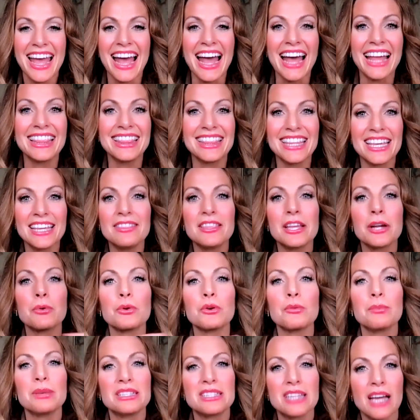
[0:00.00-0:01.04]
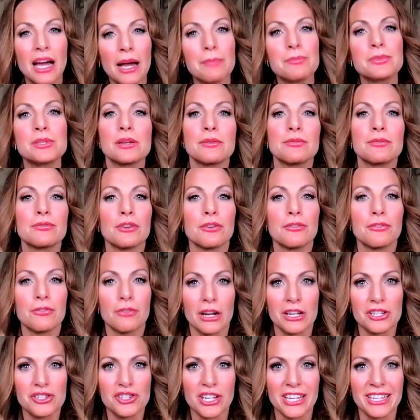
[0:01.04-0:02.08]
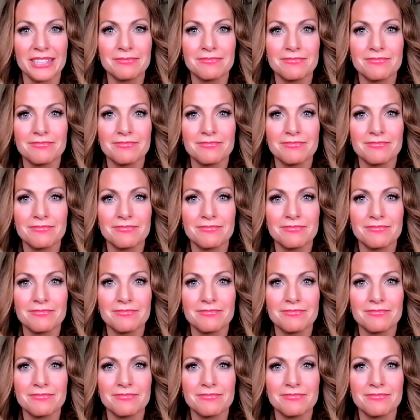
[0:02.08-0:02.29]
And then there will be times of refreshing.